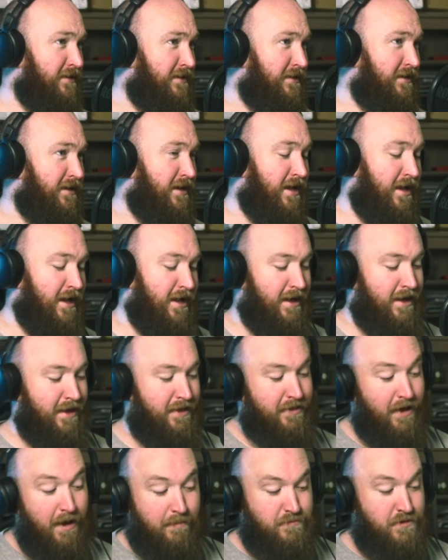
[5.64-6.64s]
that
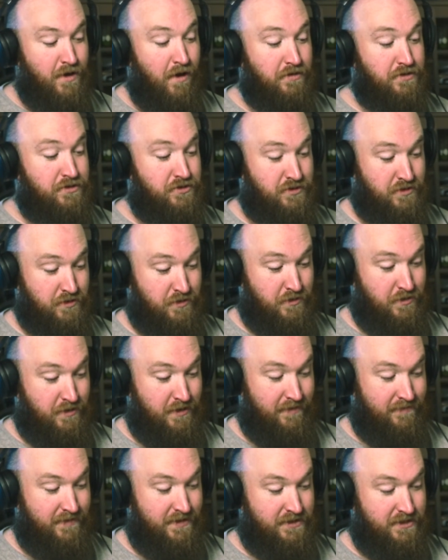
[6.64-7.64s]
I'm not sure
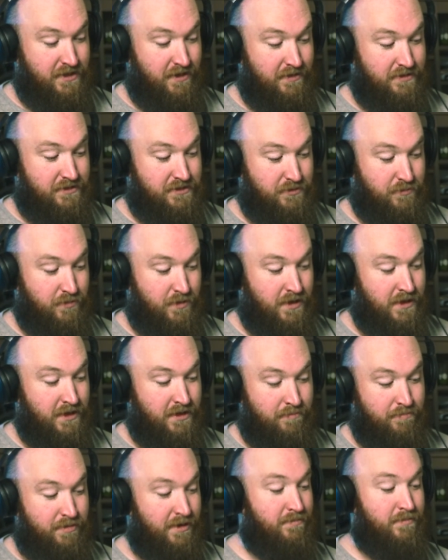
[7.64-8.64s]
if it's going to
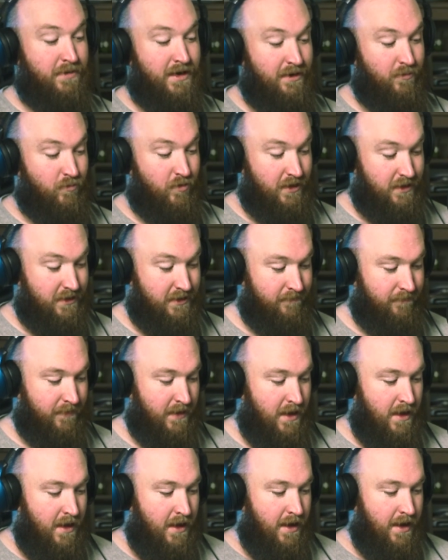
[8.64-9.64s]
work, but it might work.
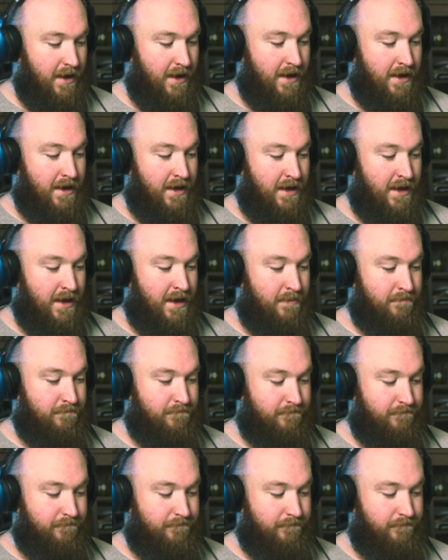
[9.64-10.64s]
How
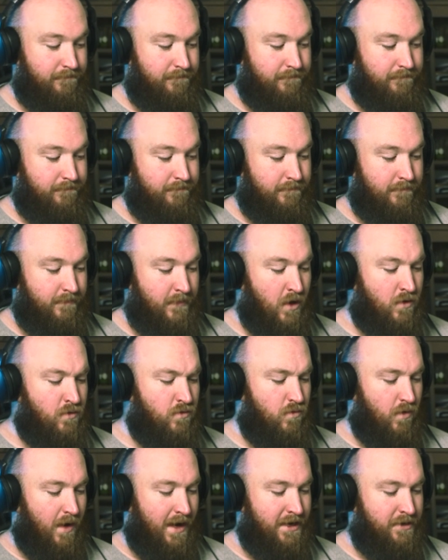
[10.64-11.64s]

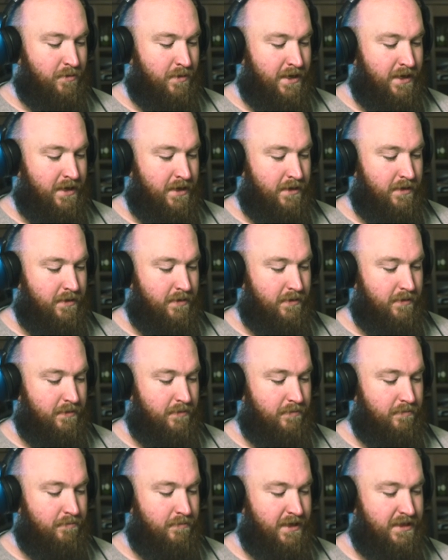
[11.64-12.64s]
do I
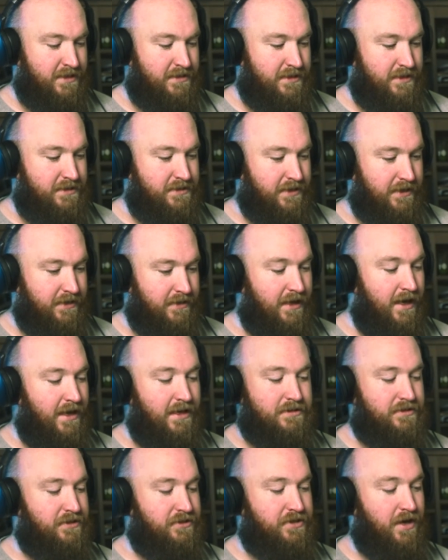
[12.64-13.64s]
mix this in? No,
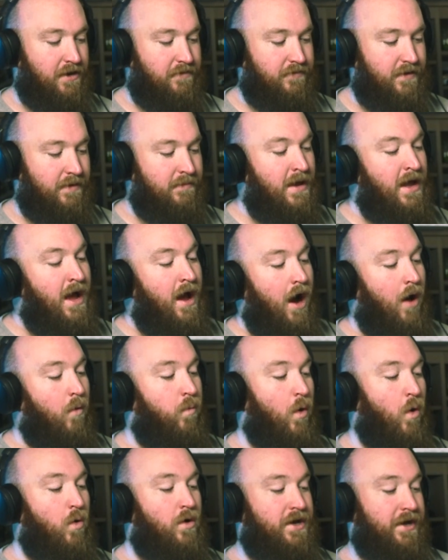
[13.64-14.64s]
let's just go for it. A
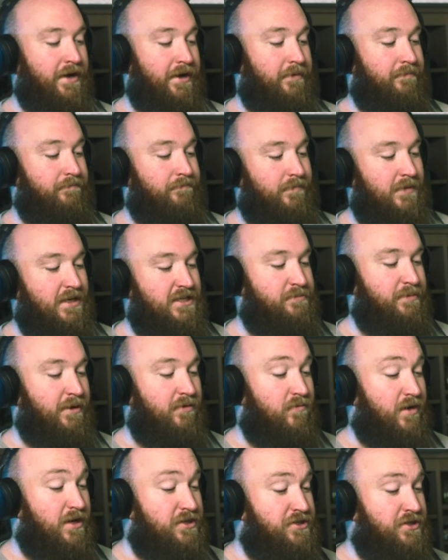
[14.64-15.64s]
walker has
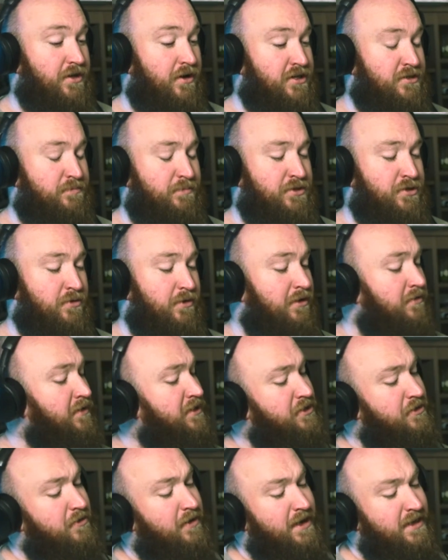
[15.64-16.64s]
been rushed to hospital in
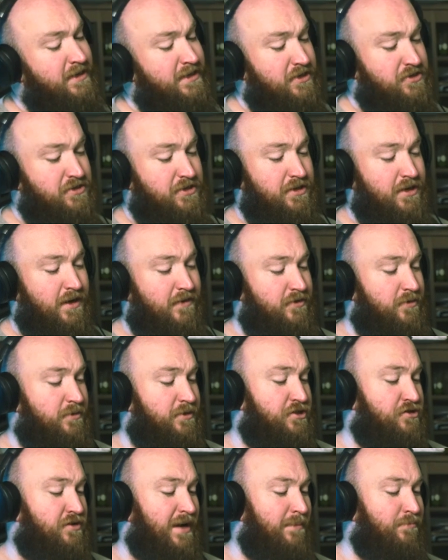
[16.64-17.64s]
critical condition after
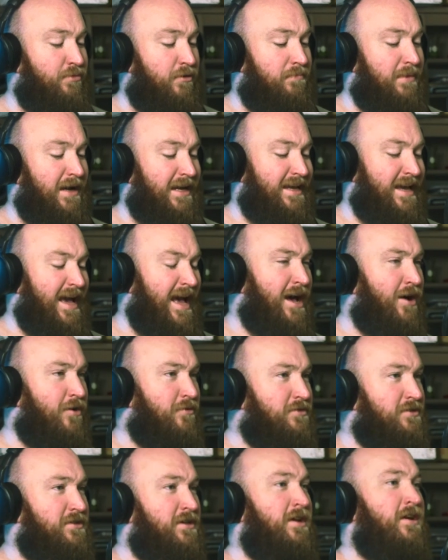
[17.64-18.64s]
he's trampled by
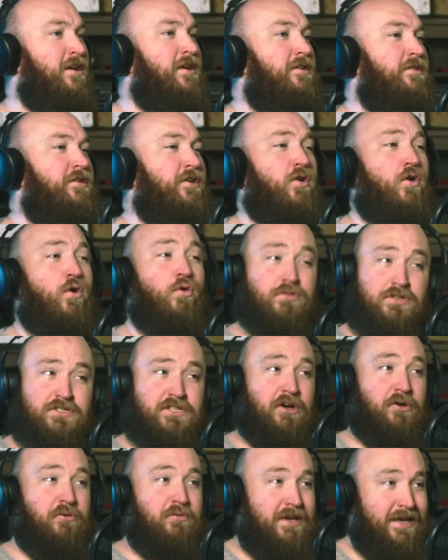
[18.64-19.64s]
cows that
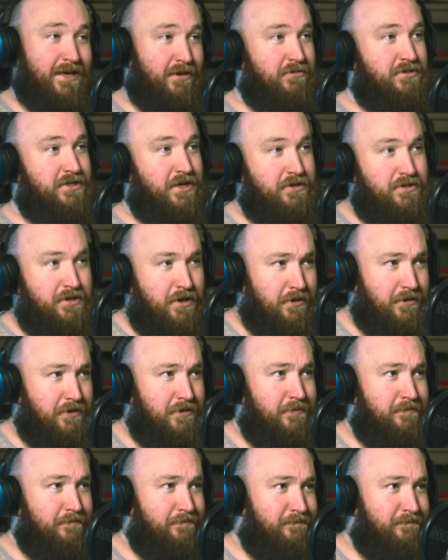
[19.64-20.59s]
also killed her dog.